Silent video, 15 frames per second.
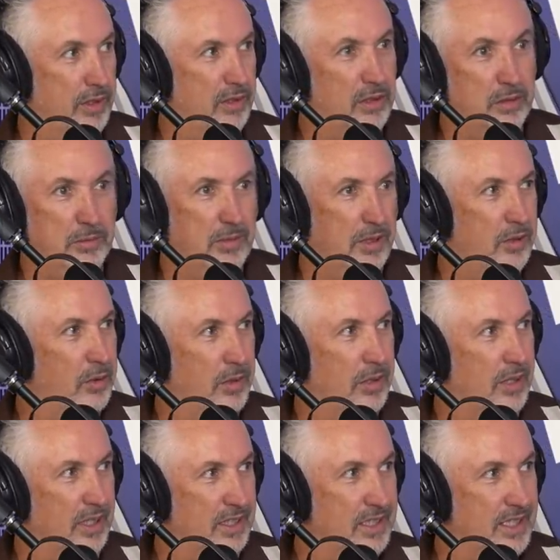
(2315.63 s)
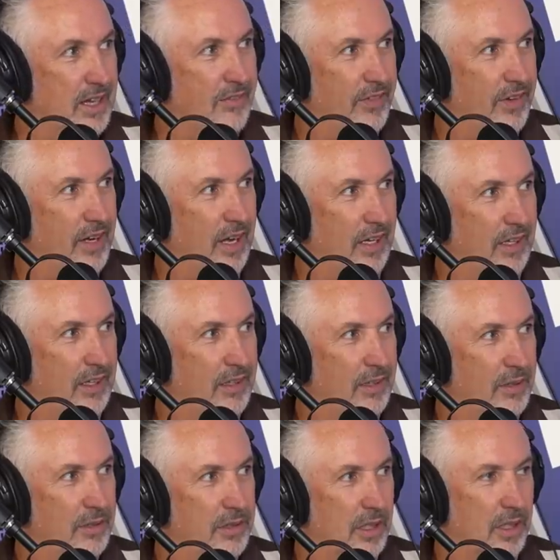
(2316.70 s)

had only been doing it like 7-8 years,